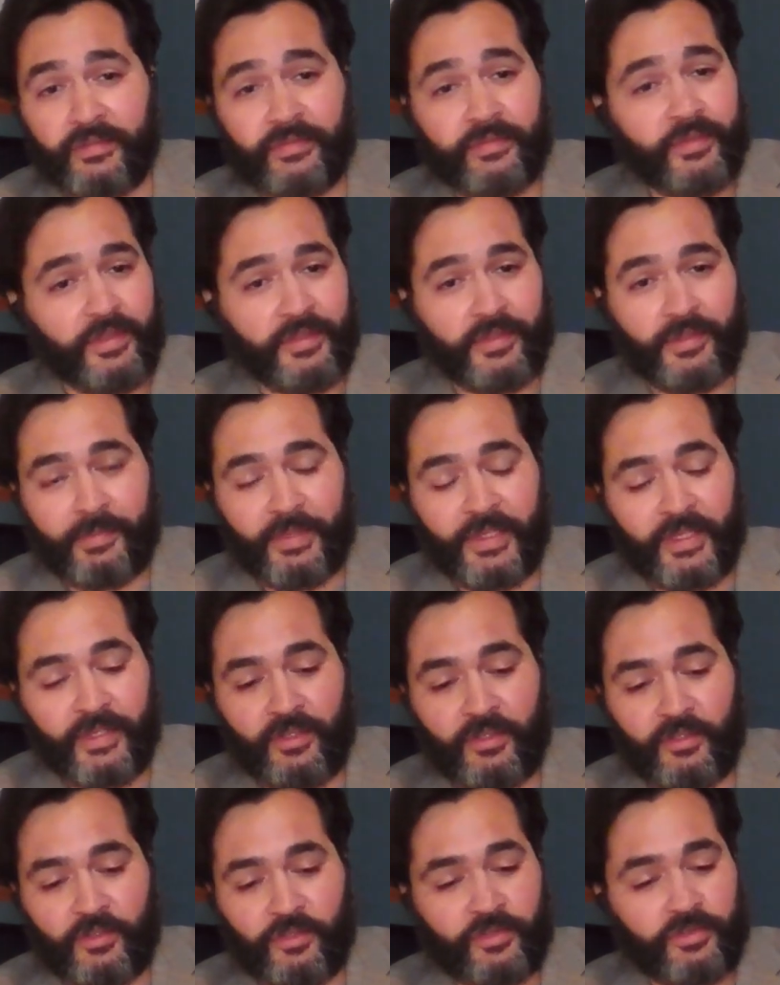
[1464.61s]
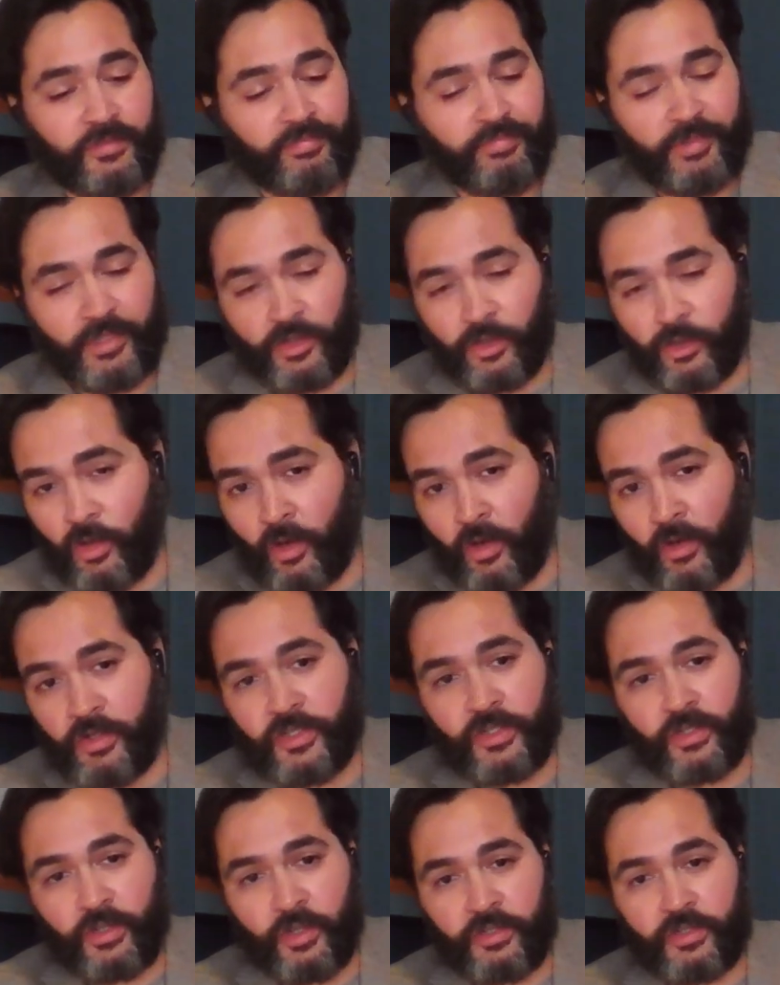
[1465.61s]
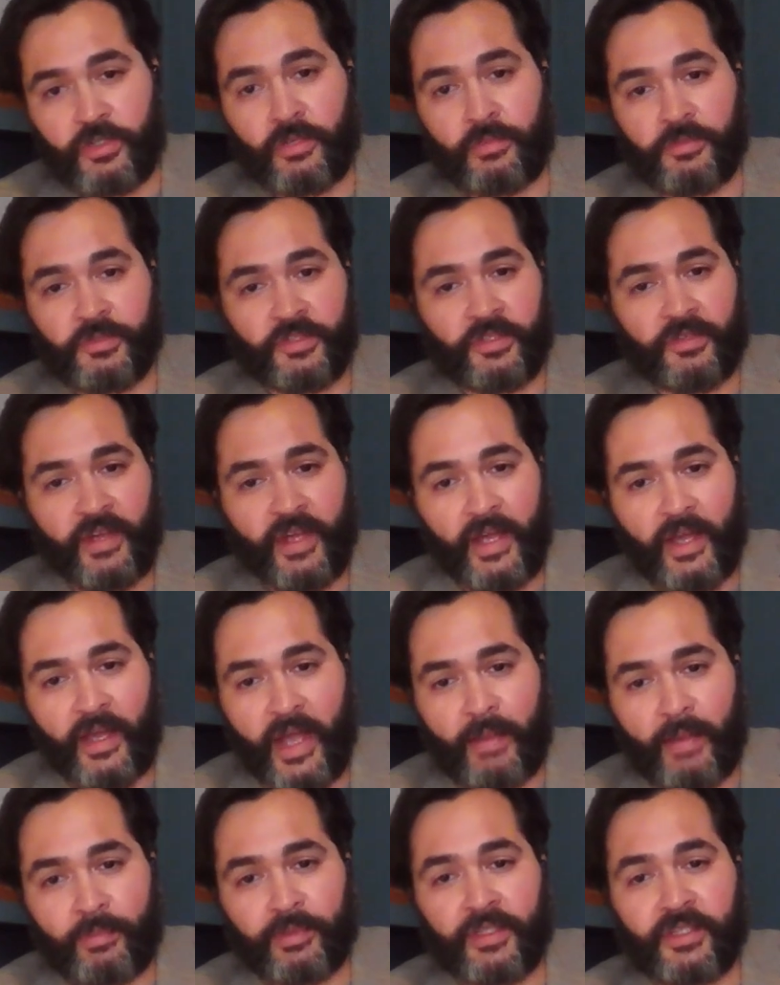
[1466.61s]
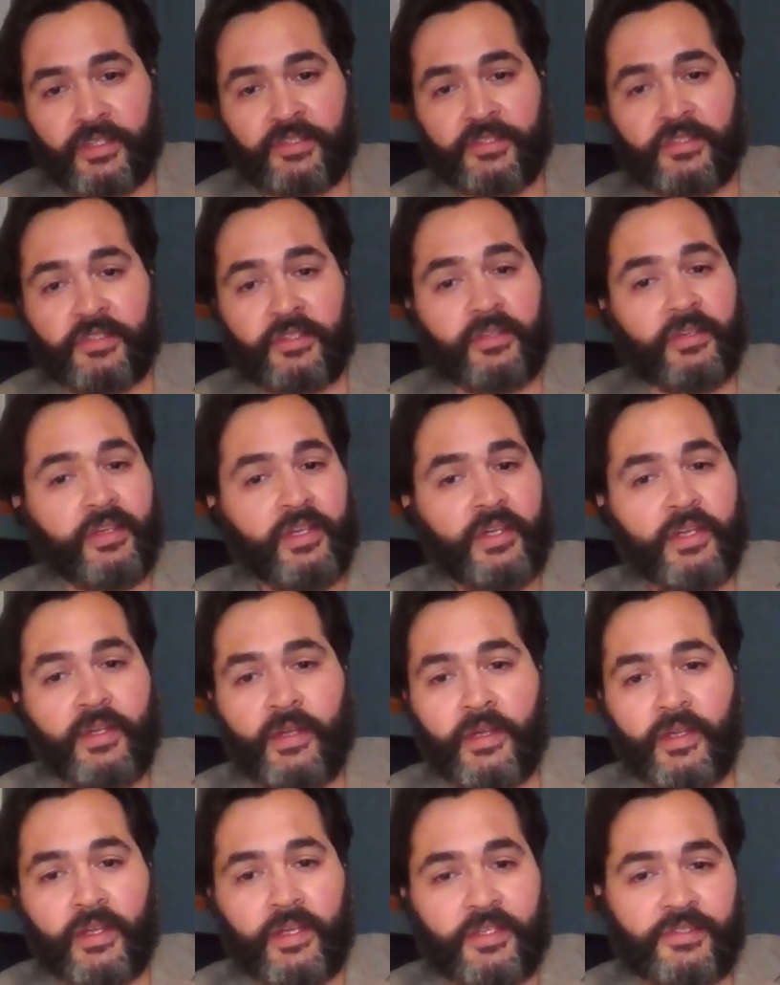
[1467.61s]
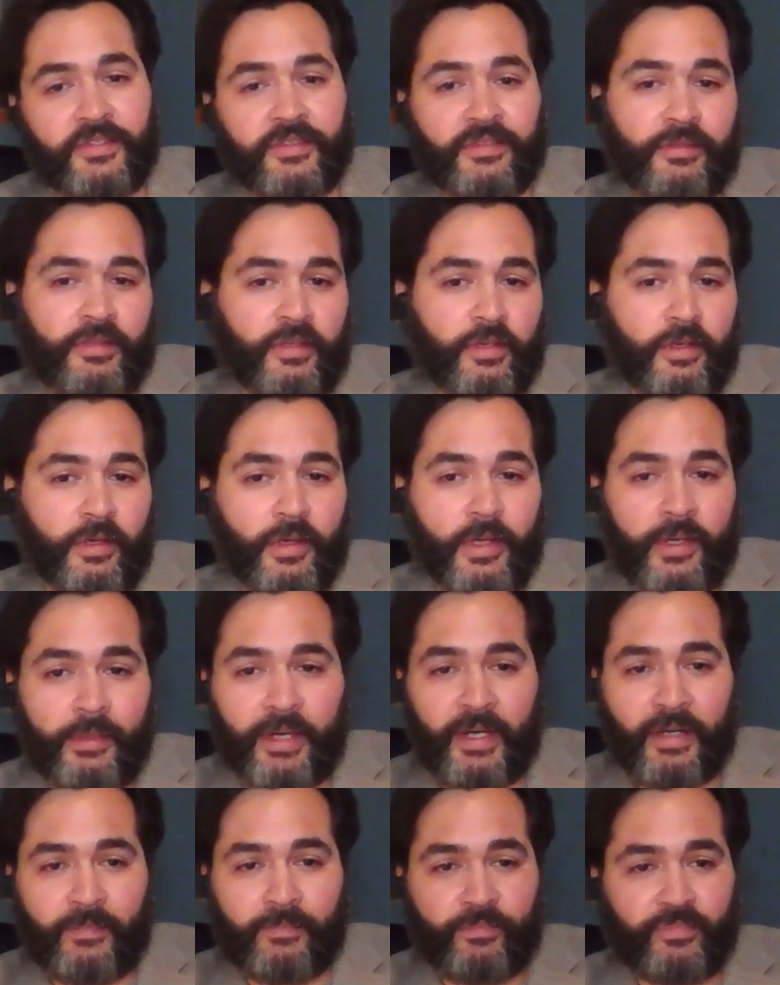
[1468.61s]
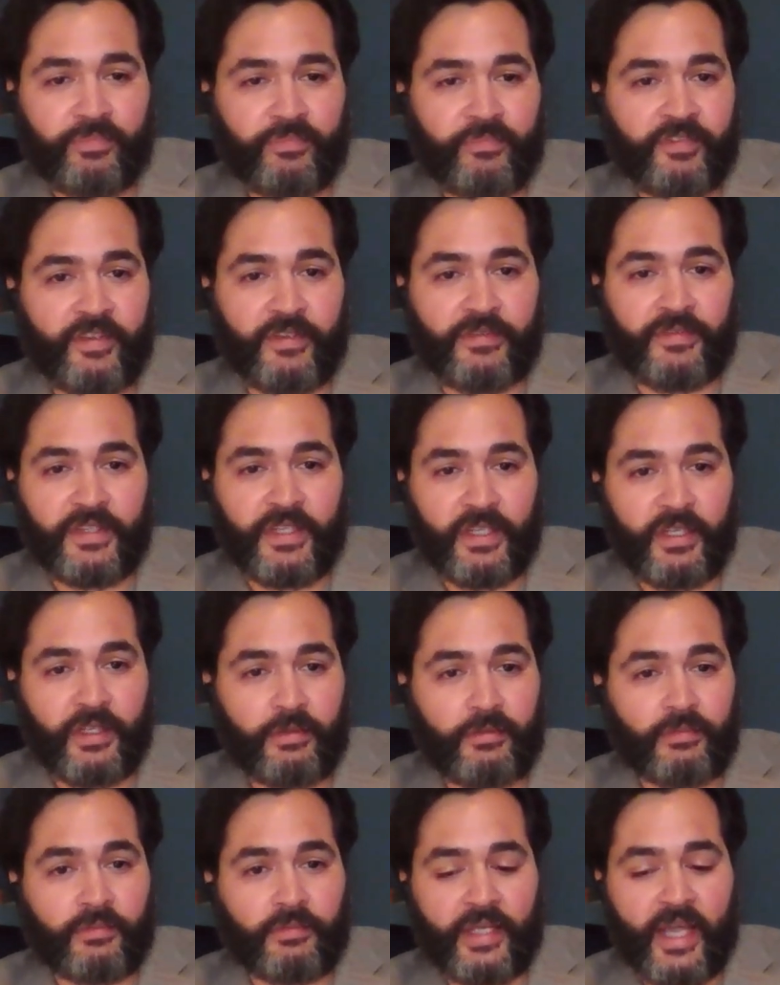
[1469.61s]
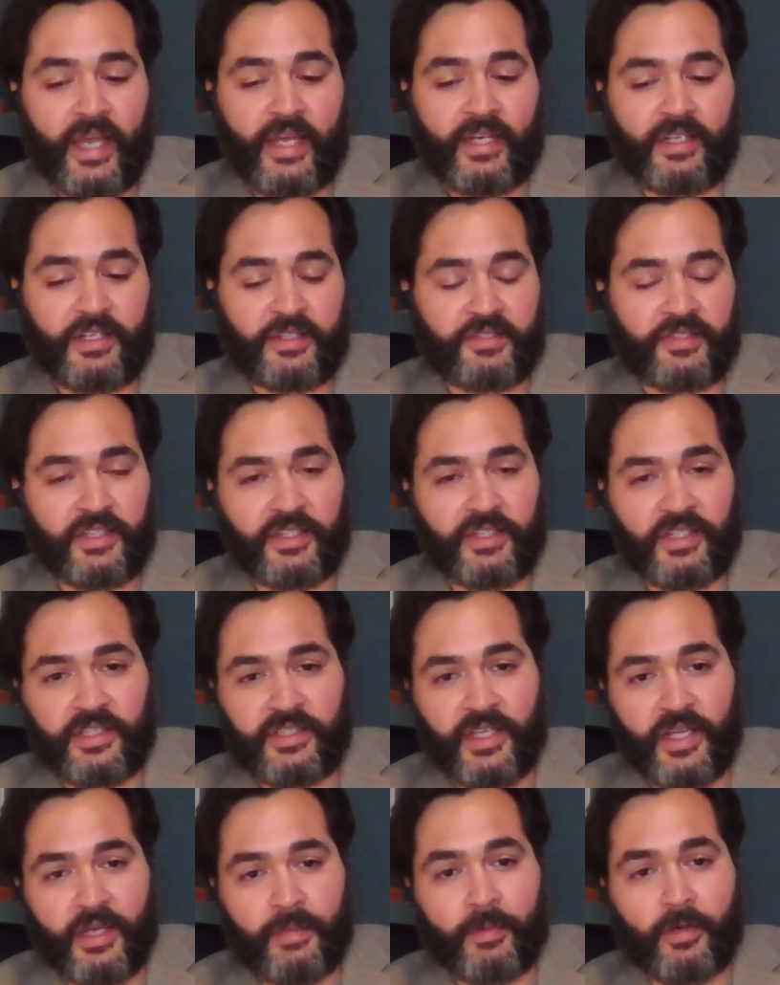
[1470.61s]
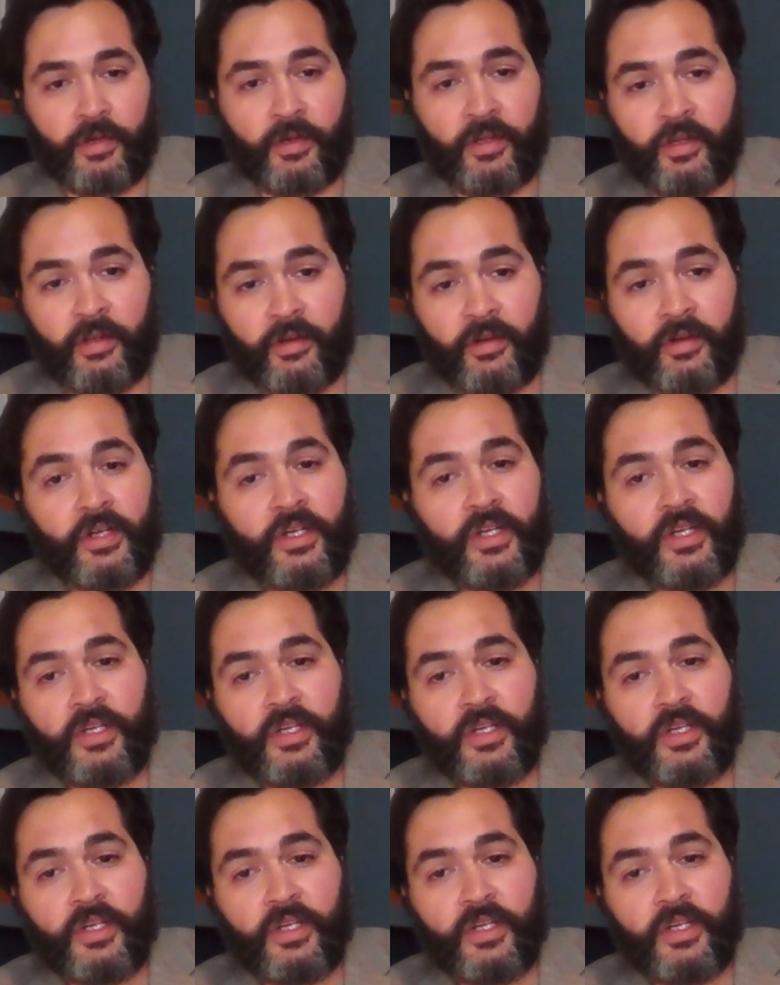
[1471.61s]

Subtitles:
I mean, there's a large numbers of applicants, and it's about 15 candidates that they take per year.